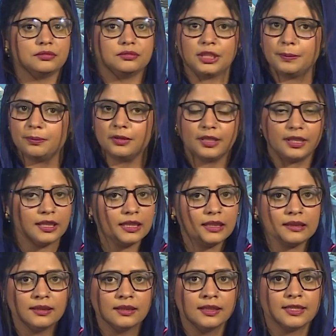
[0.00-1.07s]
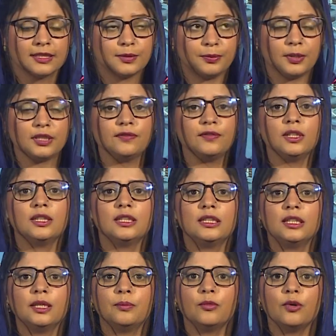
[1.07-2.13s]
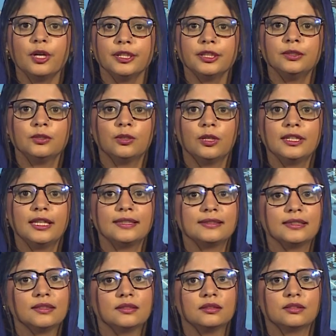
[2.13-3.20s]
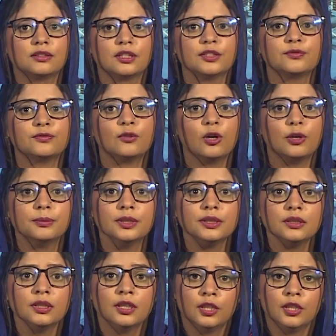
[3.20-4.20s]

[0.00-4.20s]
deep learning, specifically a model known as a transformer,